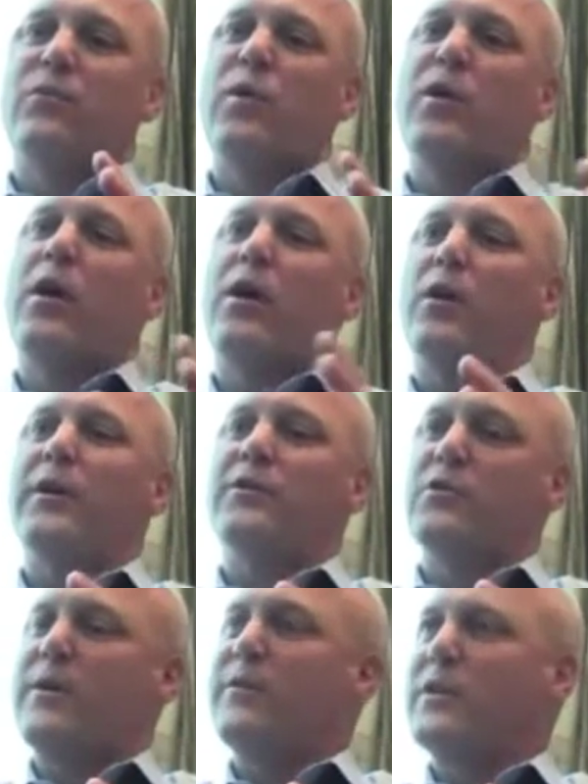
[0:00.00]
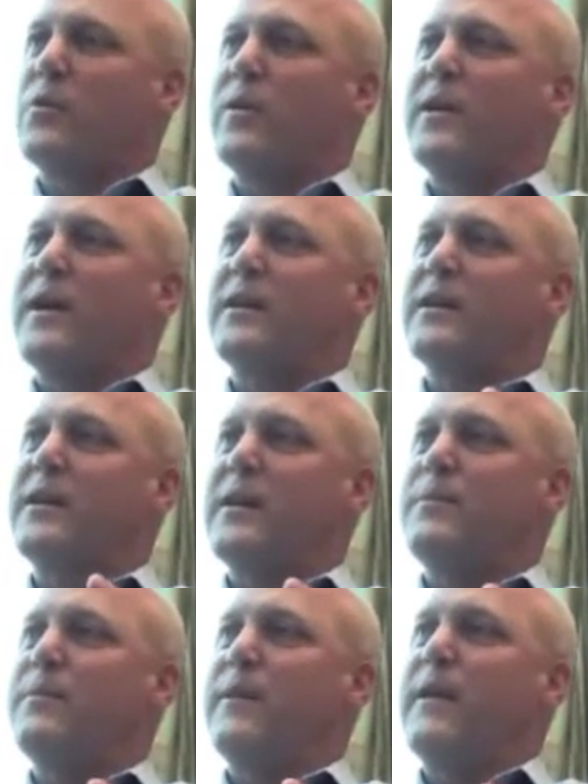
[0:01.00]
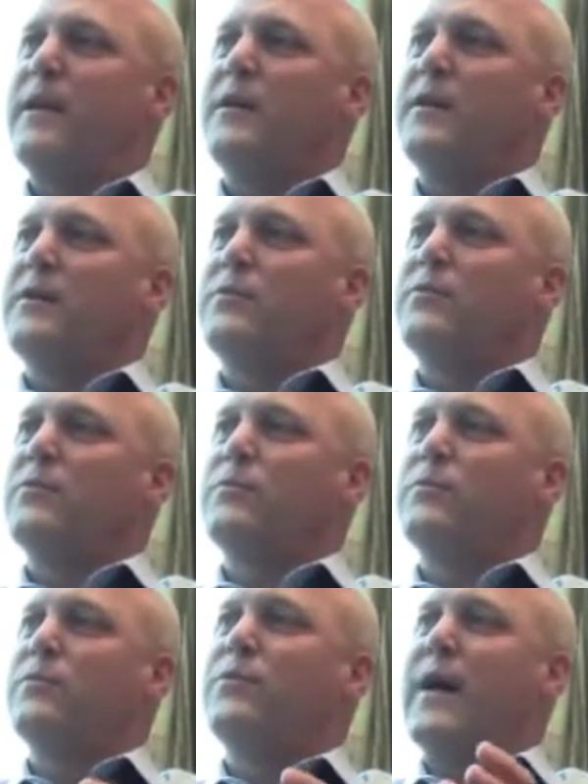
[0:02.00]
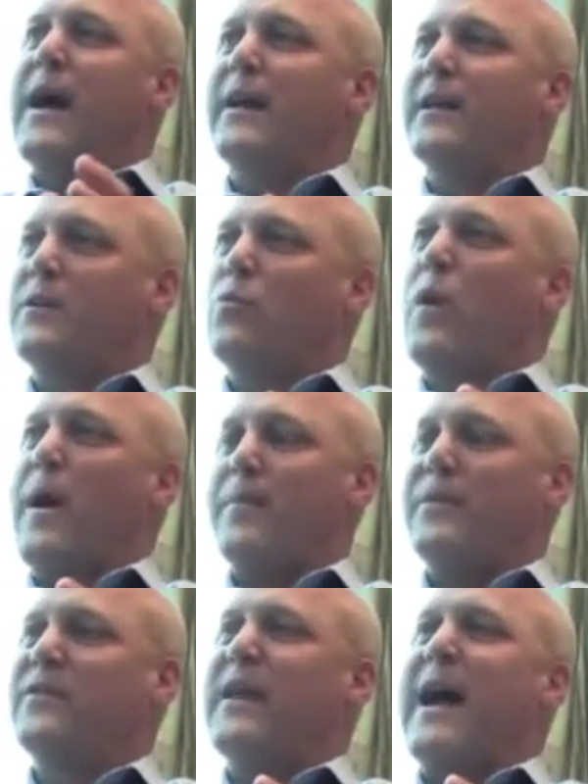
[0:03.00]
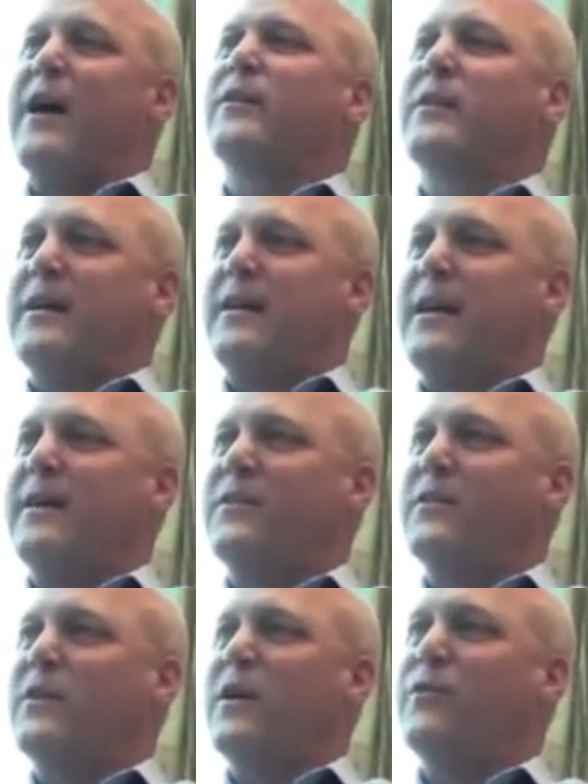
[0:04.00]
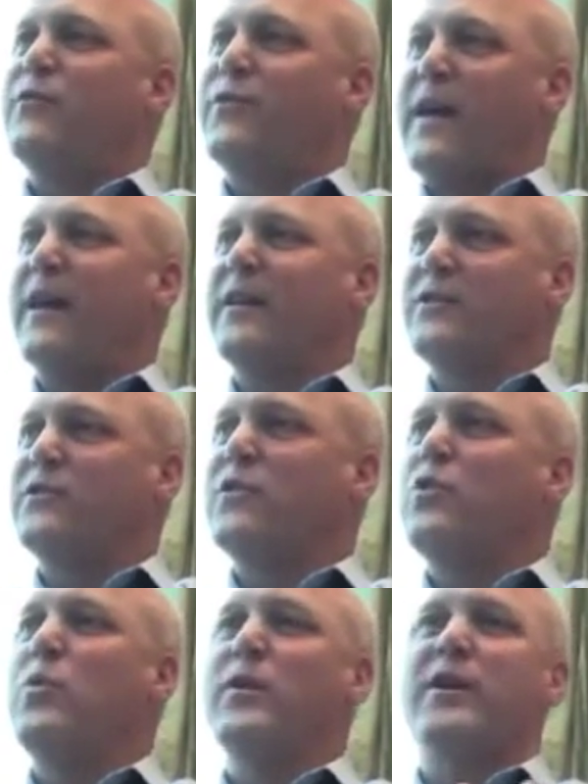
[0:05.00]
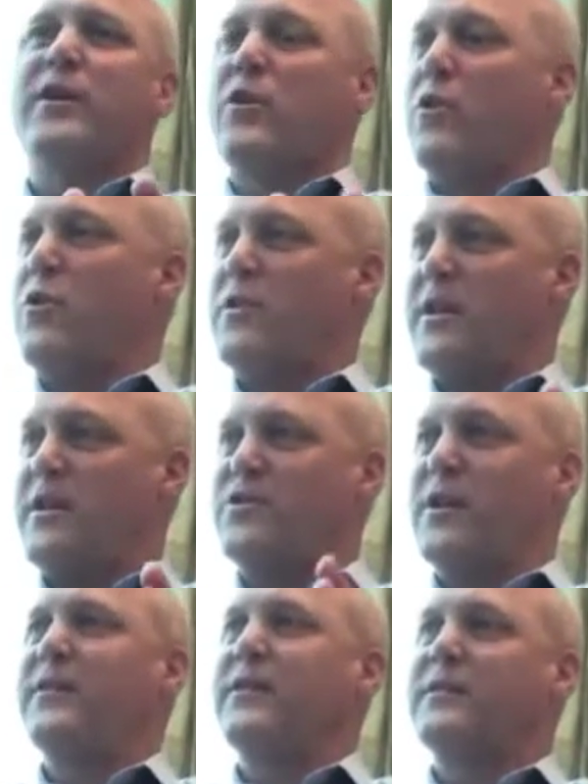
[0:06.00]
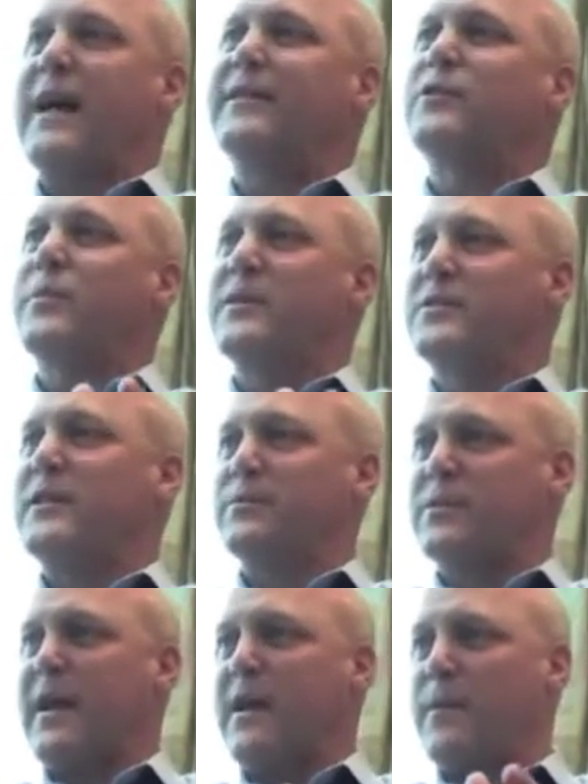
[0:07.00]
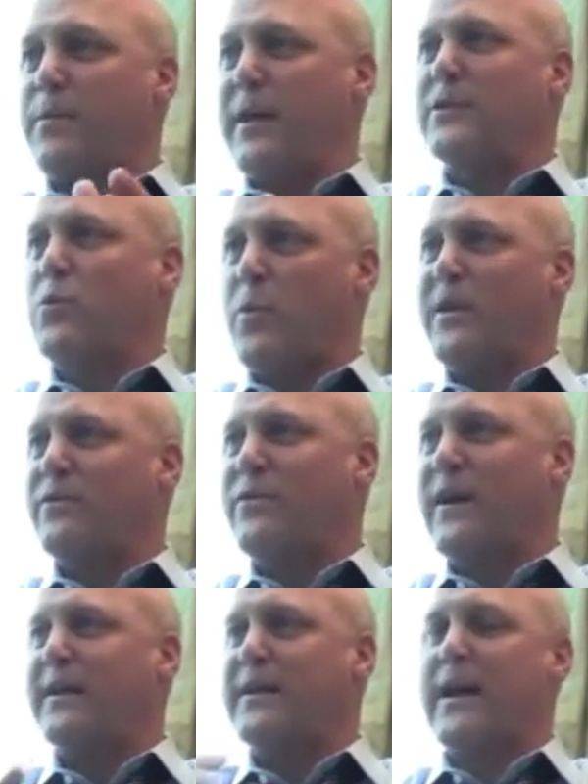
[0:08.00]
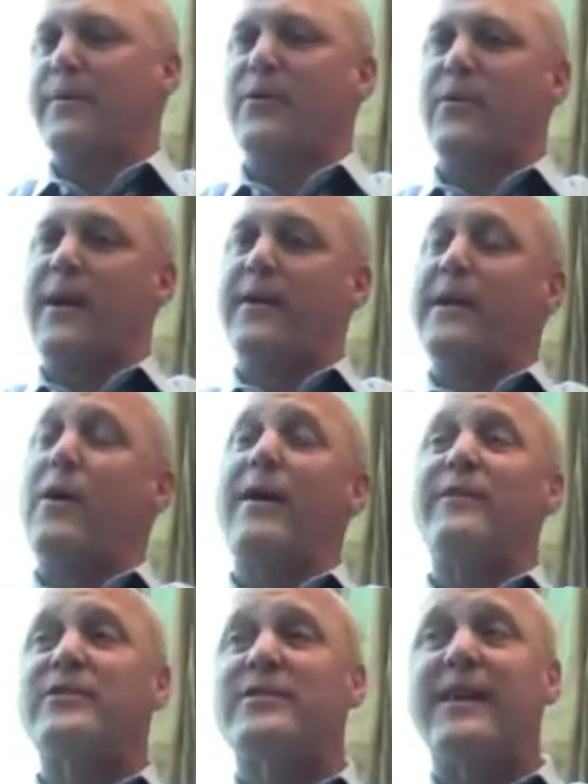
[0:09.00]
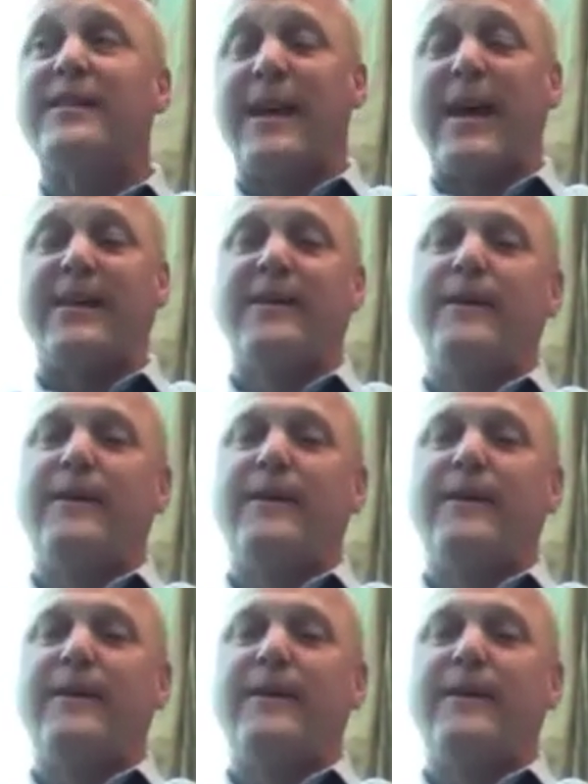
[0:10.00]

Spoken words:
we all ought to do everything we can to keep violent weapons out of the hands of felons who are going to hurt each other. That to me seems like a place where we can find common ground. Now, having said that,